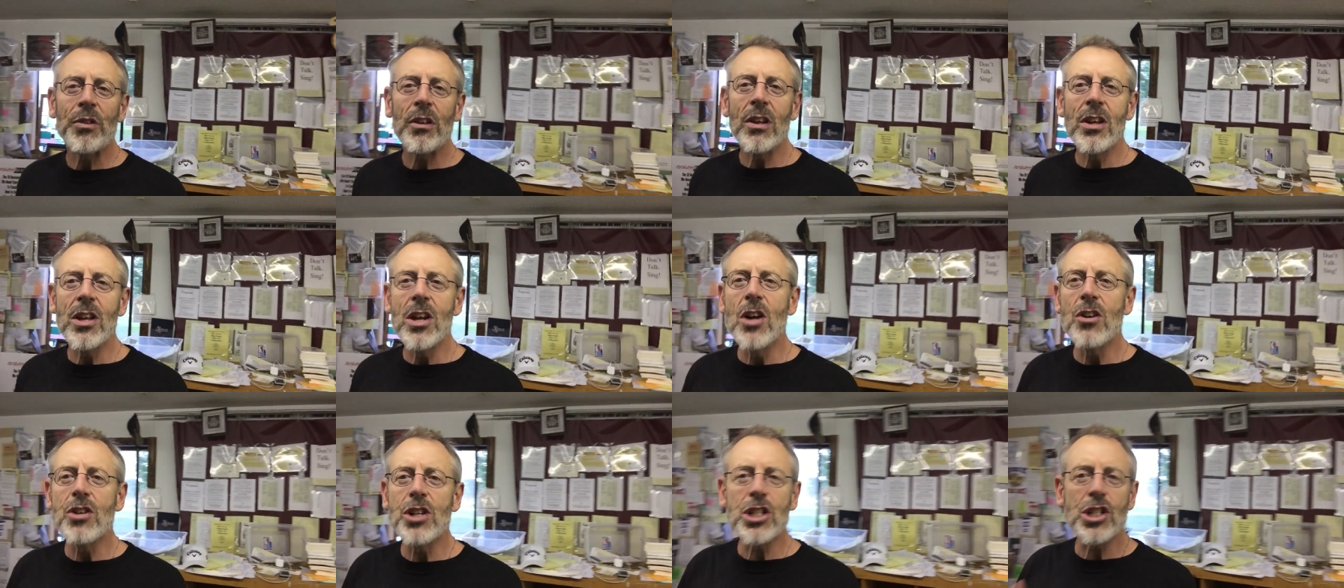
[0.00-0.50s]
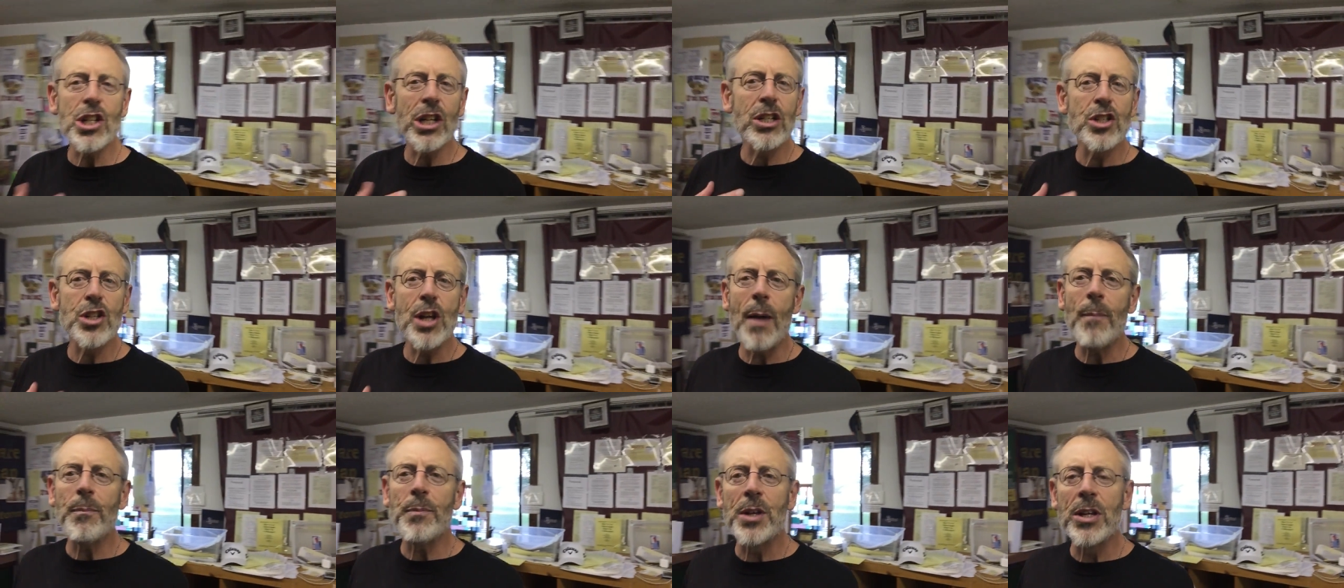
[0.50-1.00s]
You know, just
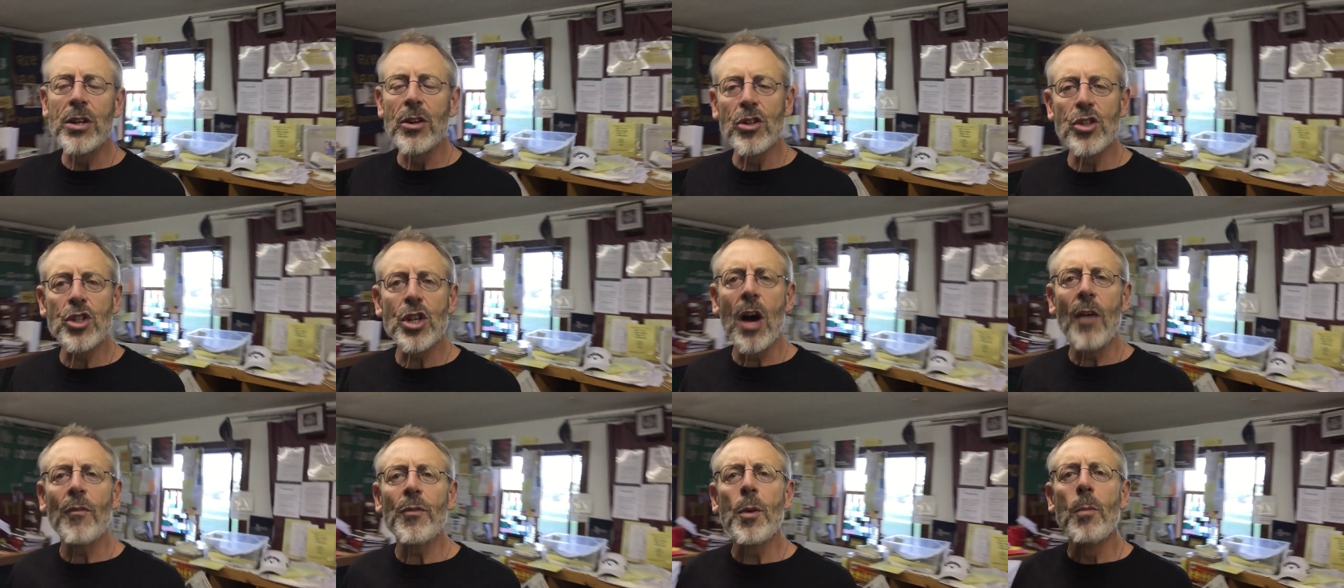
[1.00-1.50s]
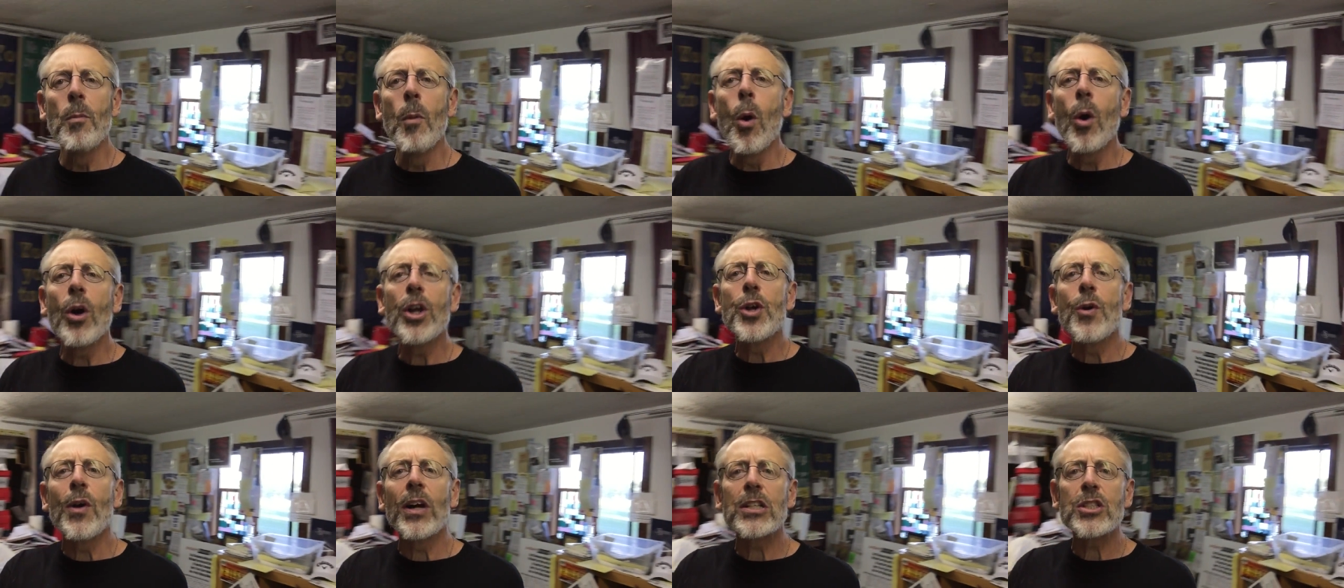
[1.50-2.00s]
accepting yourself. The
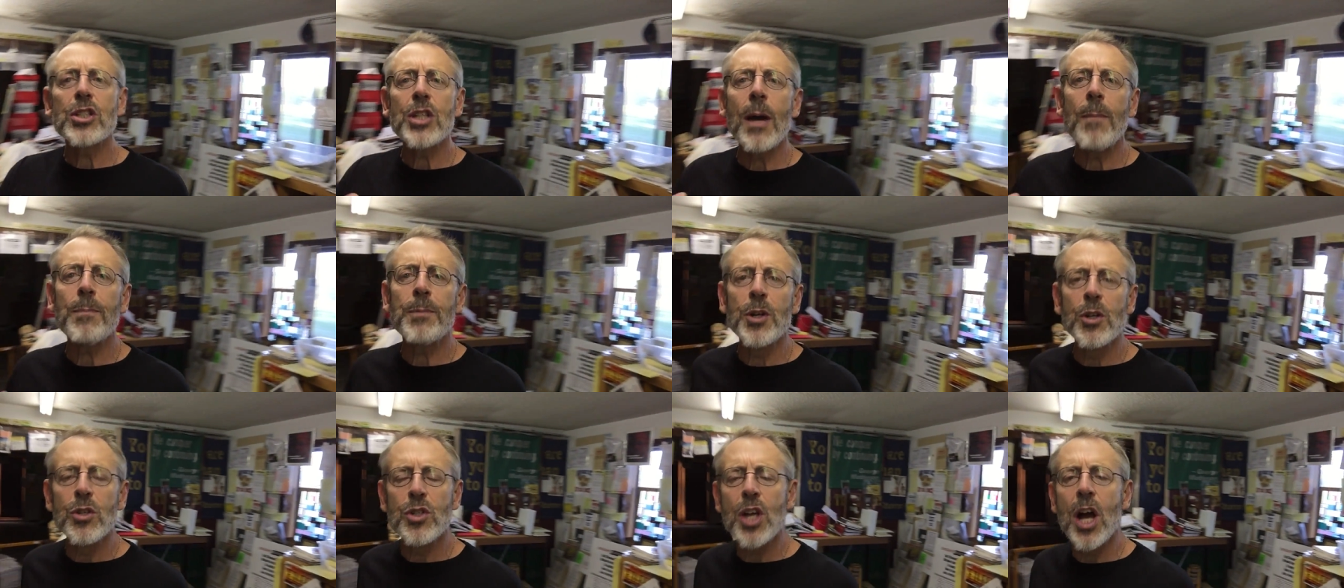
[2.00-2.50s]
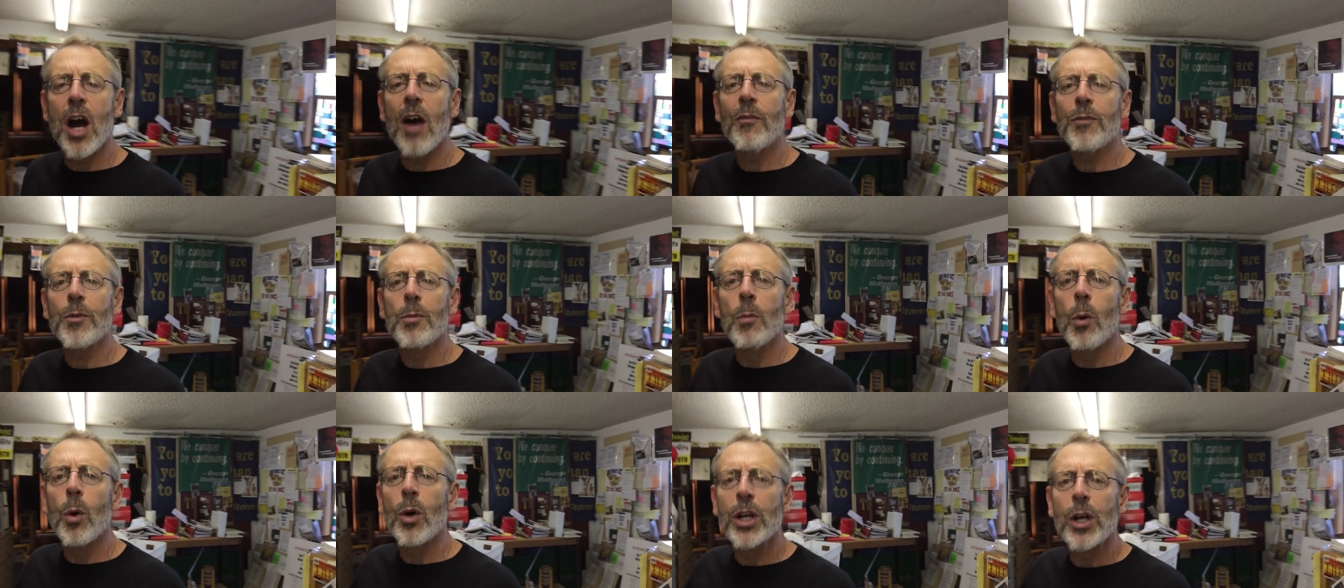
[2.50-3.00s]
more you accept yourself,
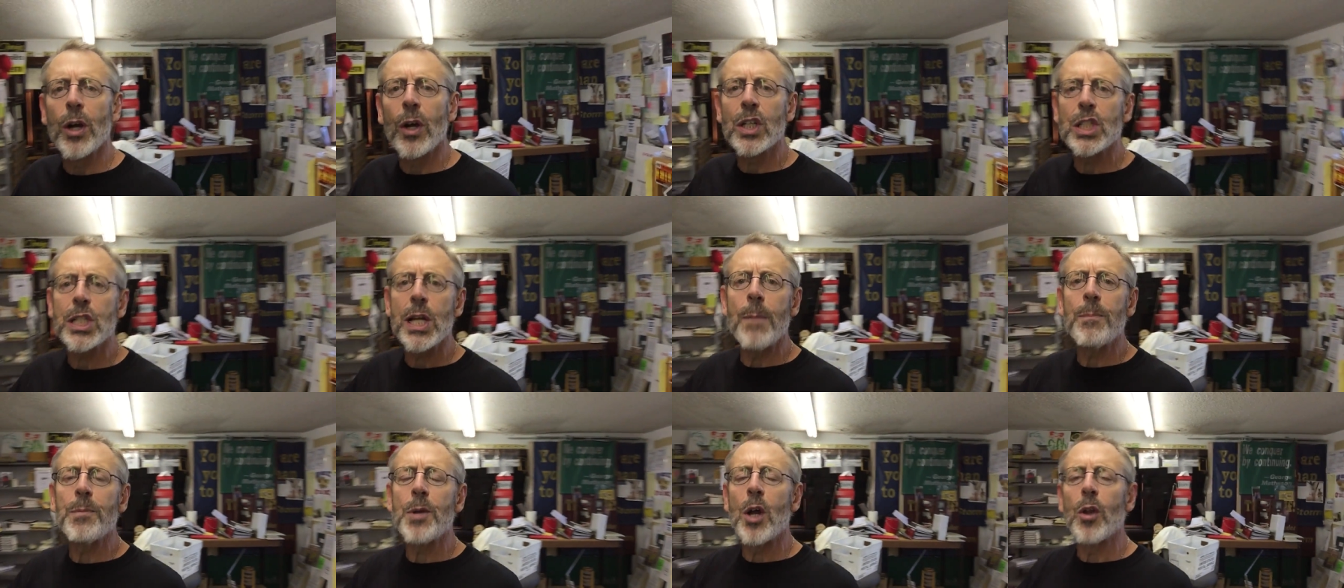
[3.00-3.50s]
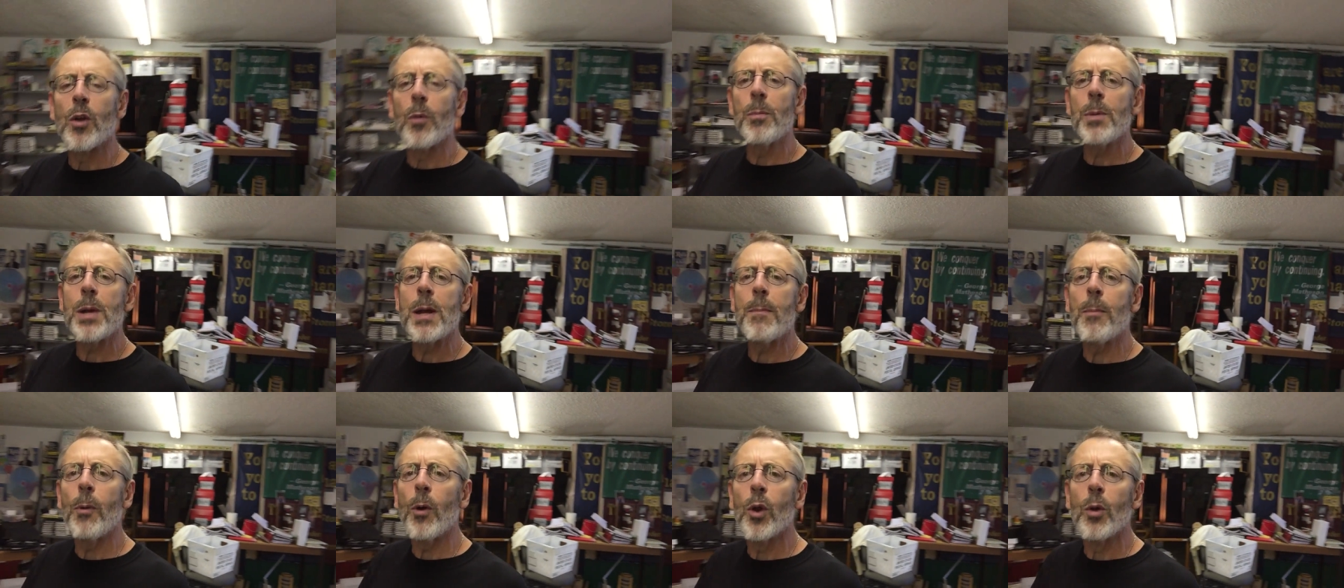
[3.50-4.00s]
the more you accept other
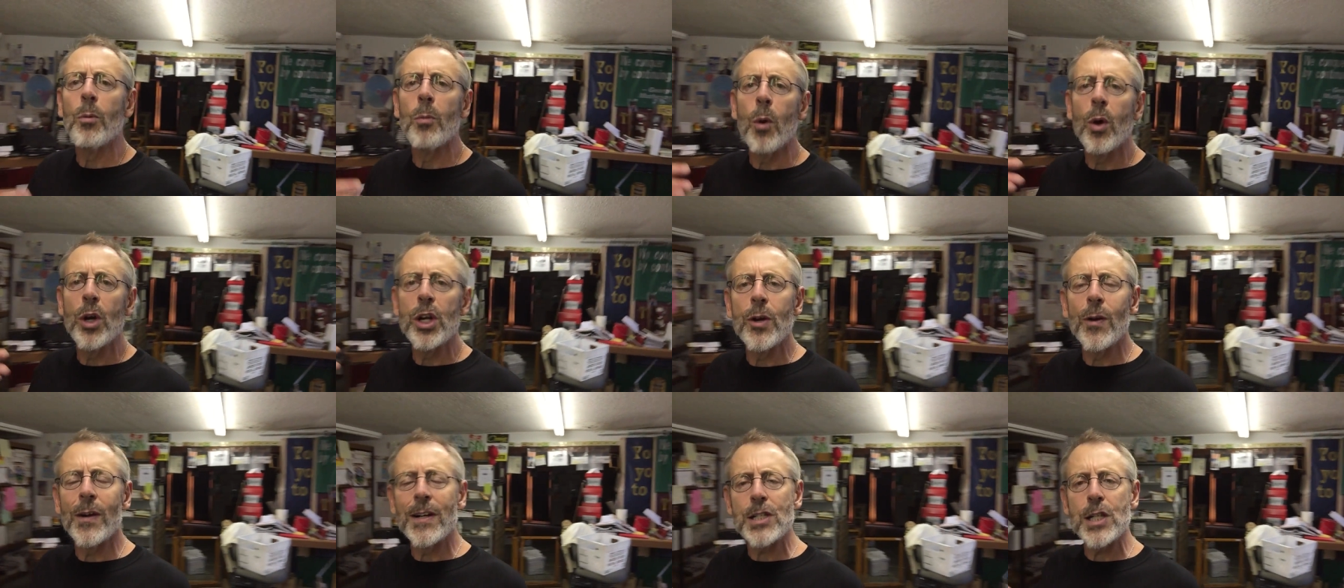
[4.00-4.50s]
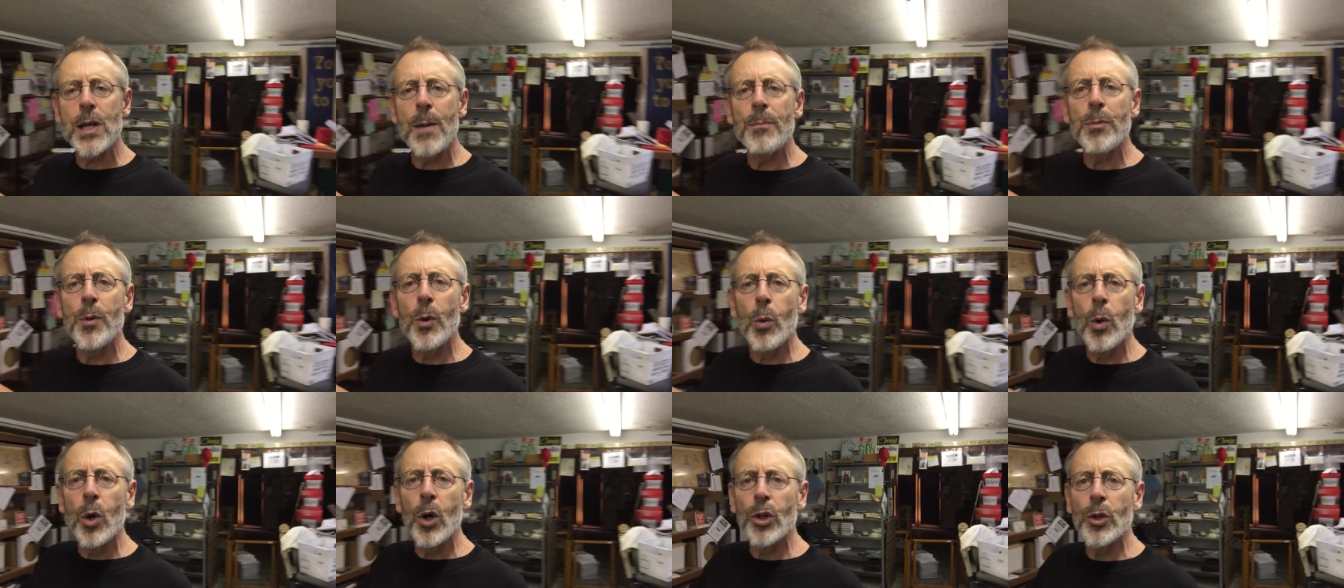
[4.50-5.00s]
people, the more you accept
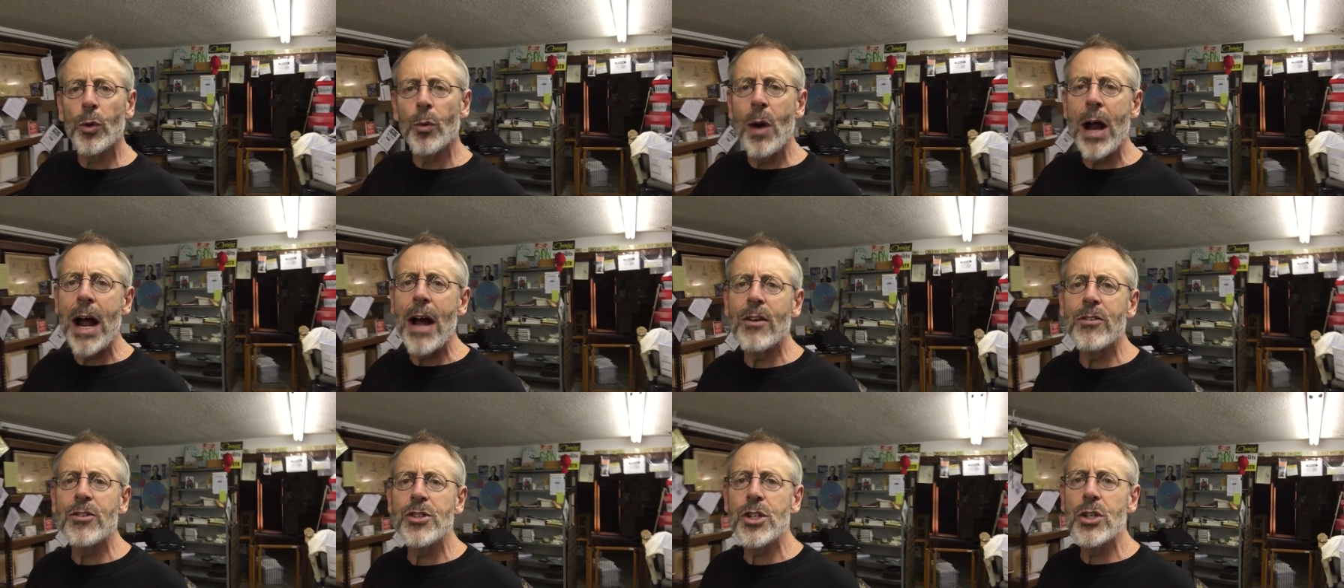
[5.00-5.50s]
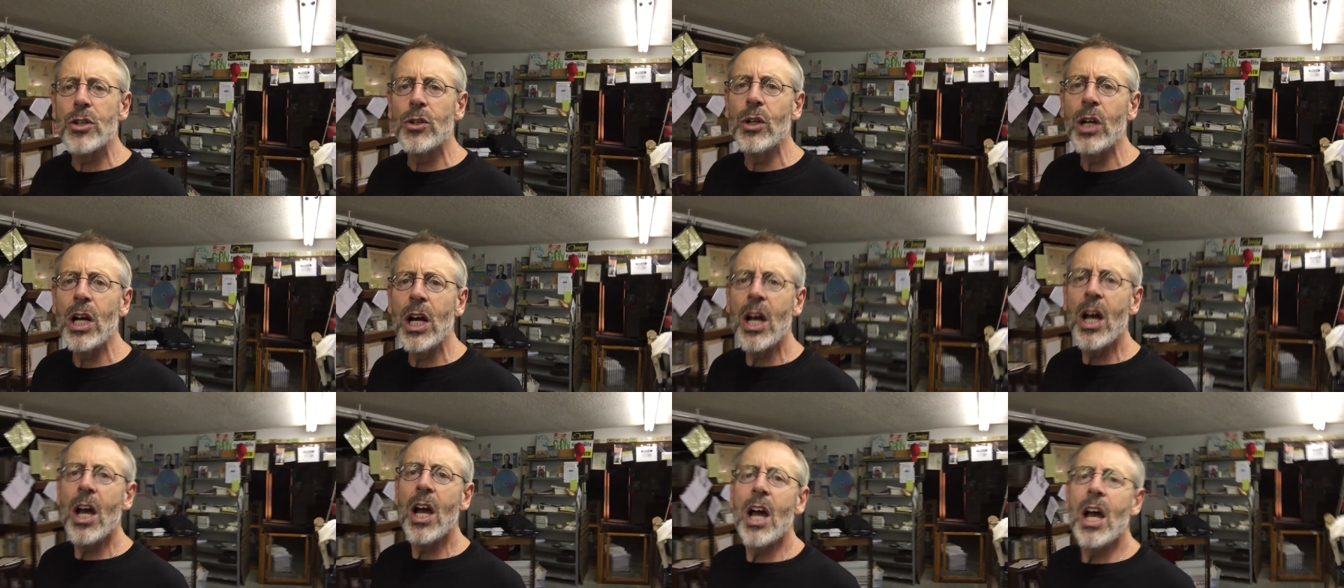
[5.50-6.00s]
the world around you.